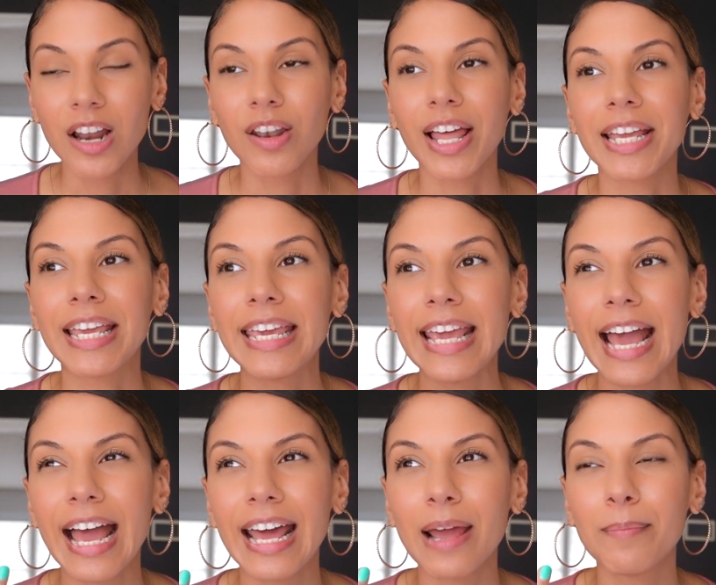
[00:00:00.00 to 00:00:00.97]
Like he
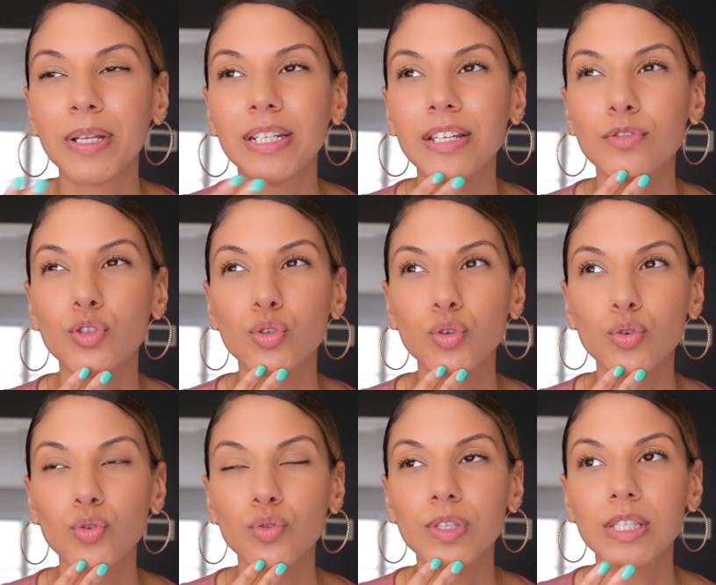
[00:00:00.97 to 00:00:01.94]
had, I believe,
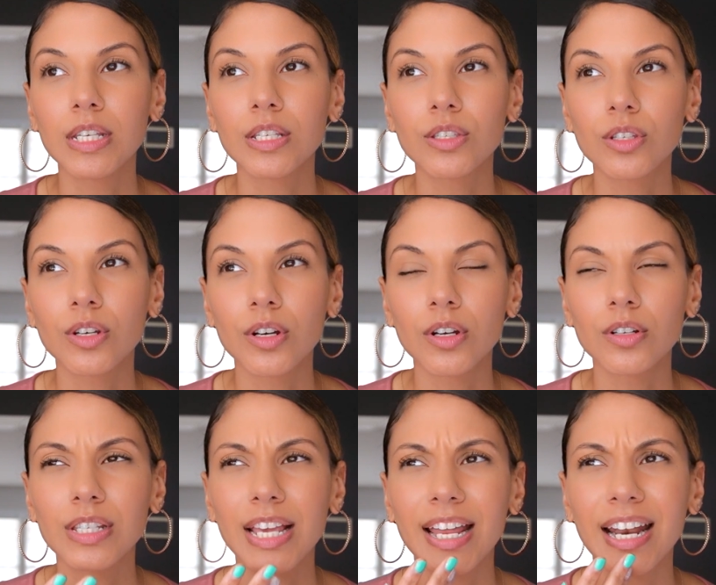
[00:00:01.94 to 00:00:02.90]
2
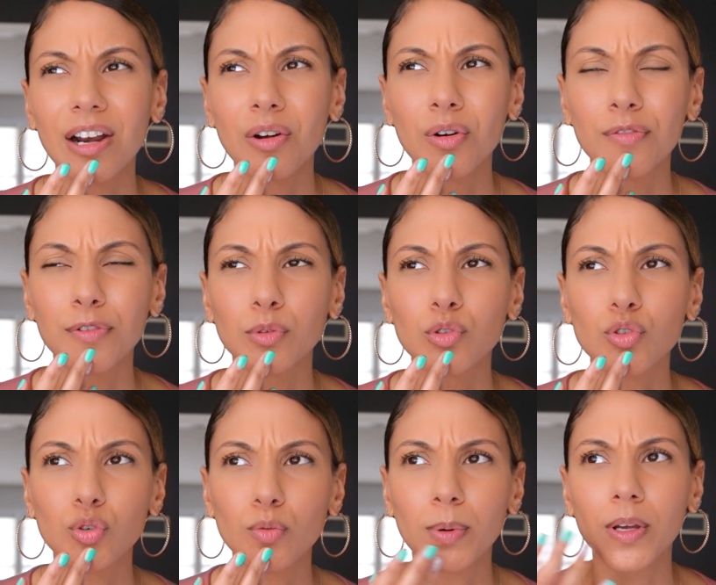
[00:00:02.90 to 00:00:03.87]
sisters, and I don't know if it was
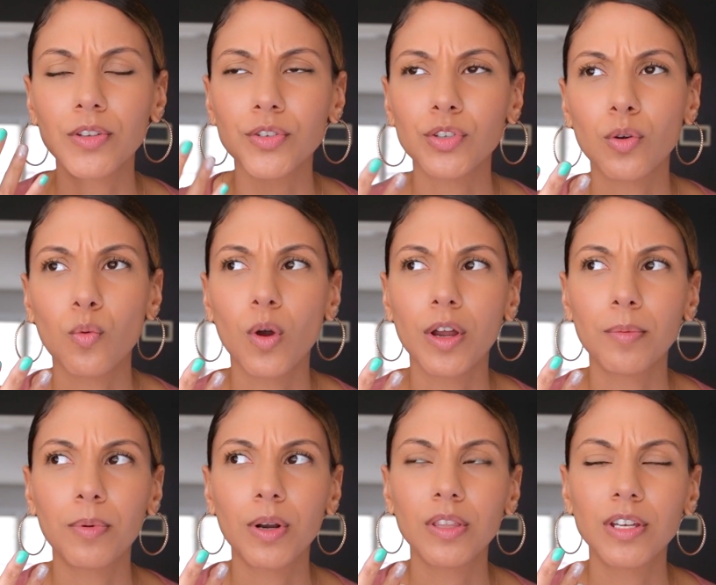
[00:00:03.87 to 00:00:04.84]
2 brothers or
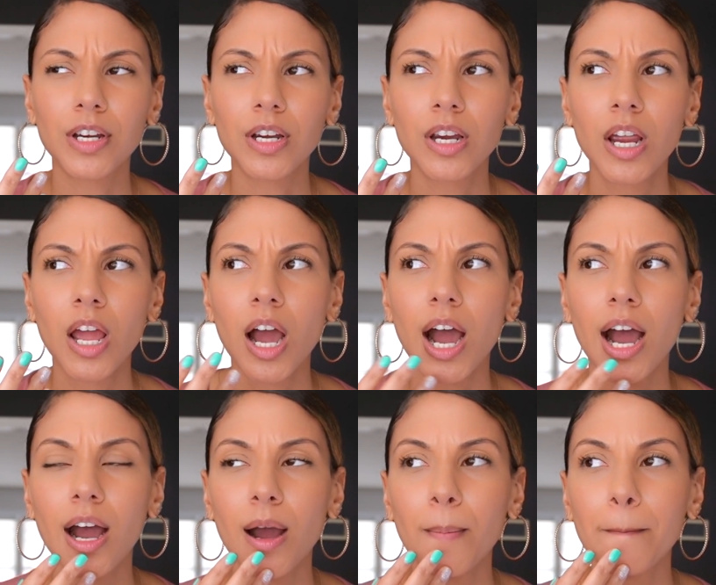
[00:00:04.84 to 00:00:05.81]
1 brother,
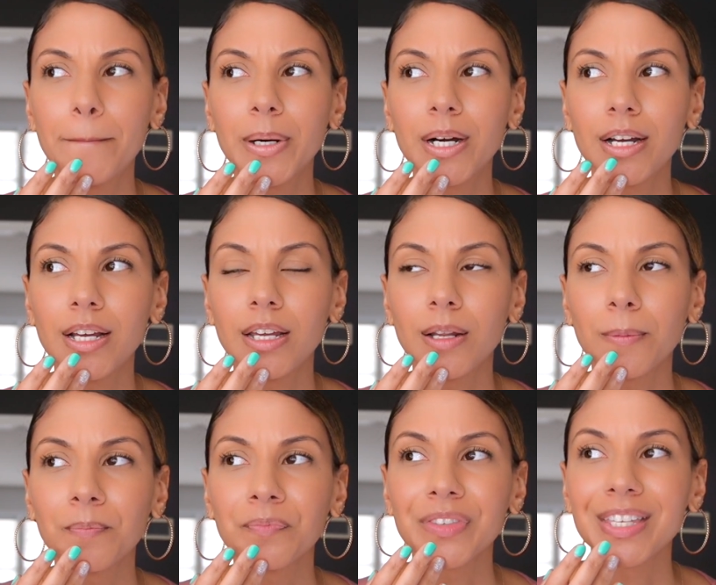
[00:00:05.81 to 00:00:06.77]
but
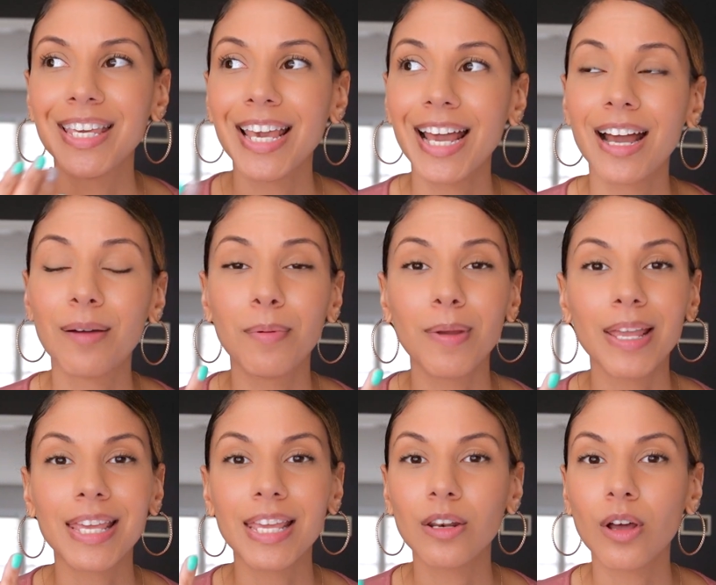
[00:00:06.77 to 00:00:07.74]
yeah,
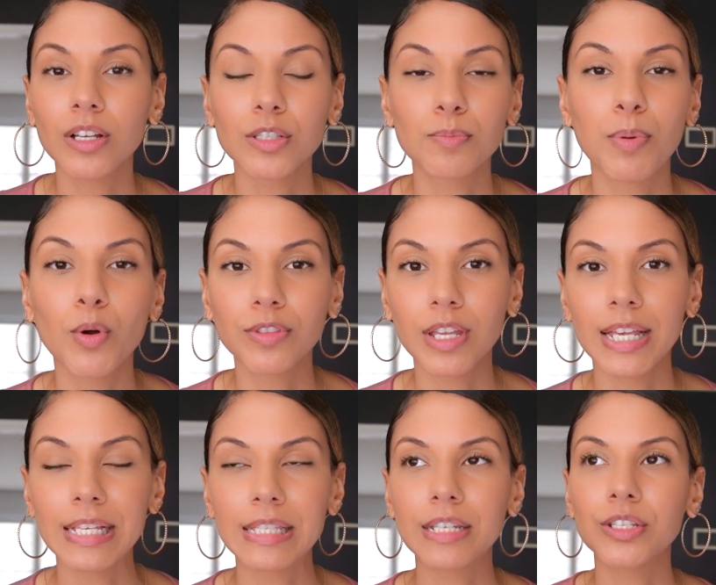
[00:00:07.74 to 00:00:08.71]
he lost both of
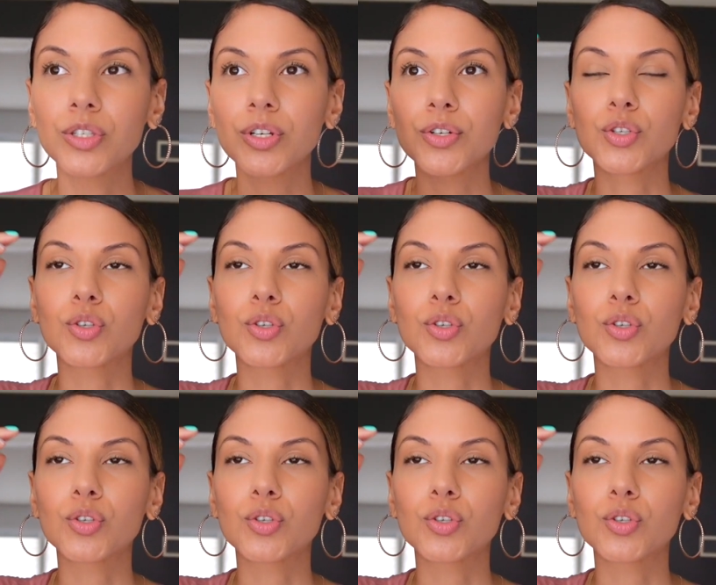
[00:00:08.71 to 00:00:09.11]
his sisters.